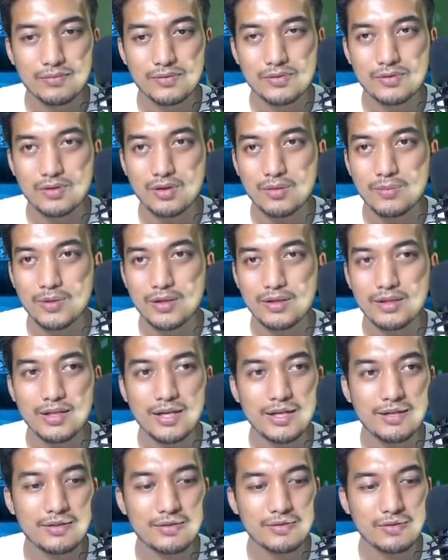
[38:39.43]
Sorry about
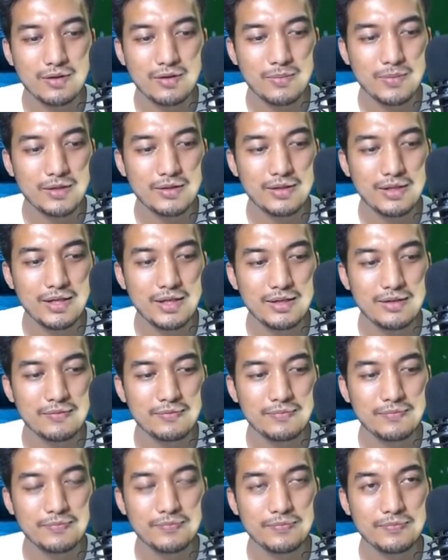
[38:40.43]
that, sorry about that.
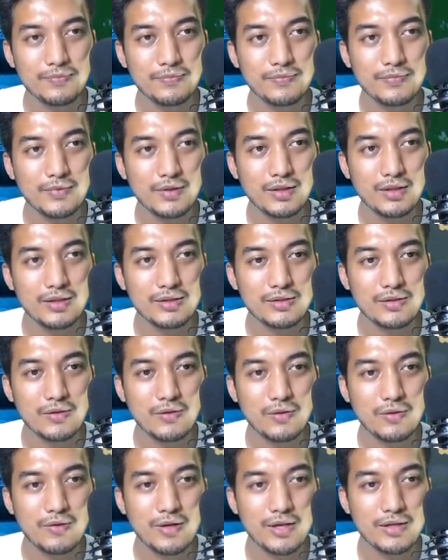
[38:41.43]
Let's
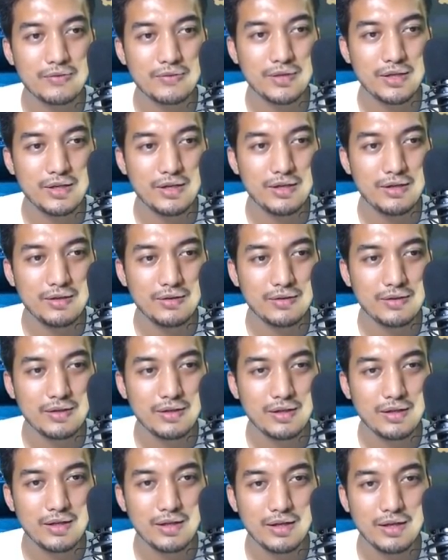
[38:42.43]
go right over here.
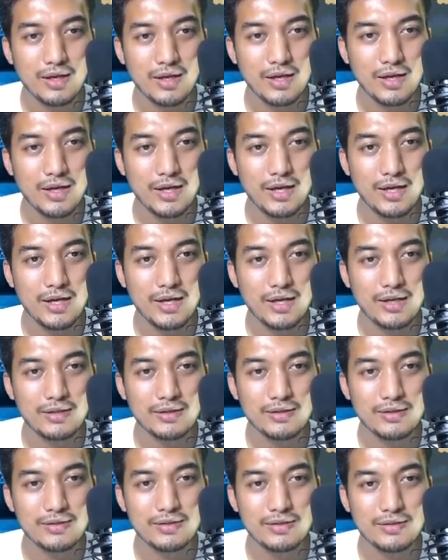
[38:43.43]

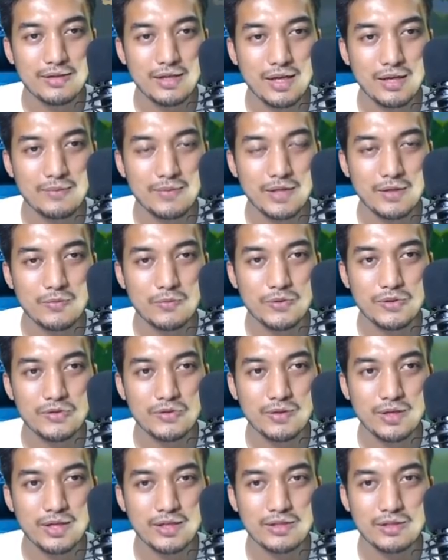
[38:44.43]
And this is the time that we
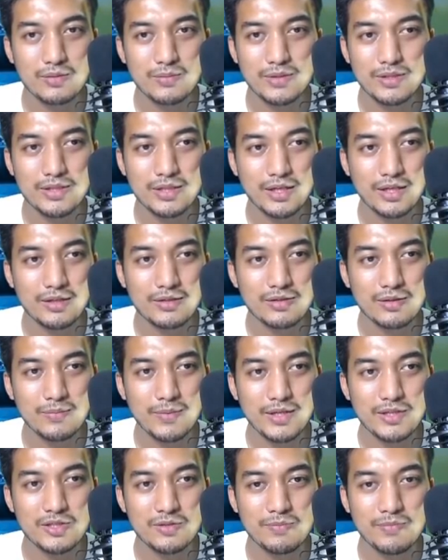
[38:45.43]
should actually be taking some
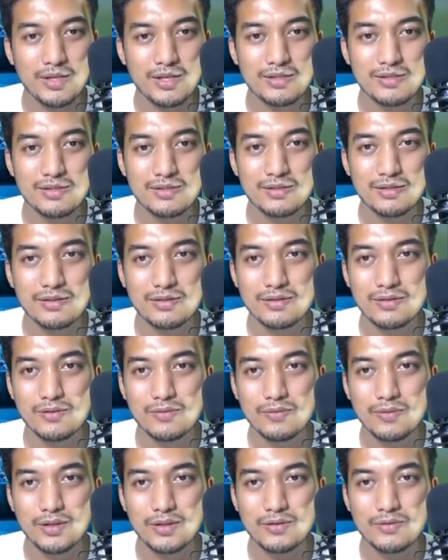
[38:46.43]
achievements.
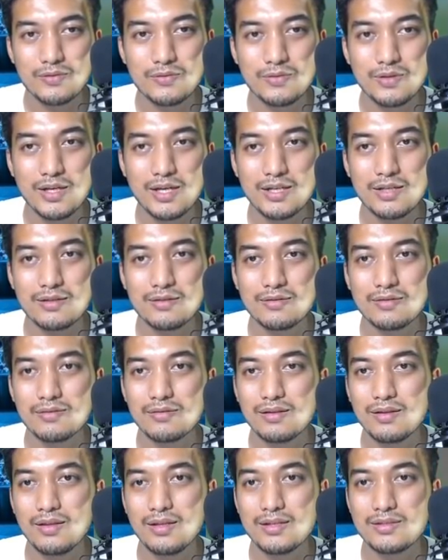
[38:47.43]
We can do that.
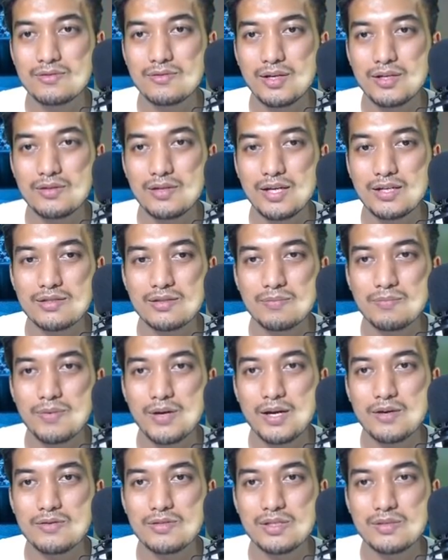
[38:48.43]
Let's try to get some
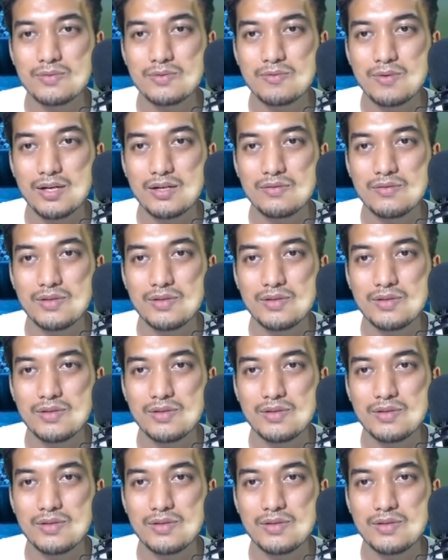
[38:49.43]
pyro gems right over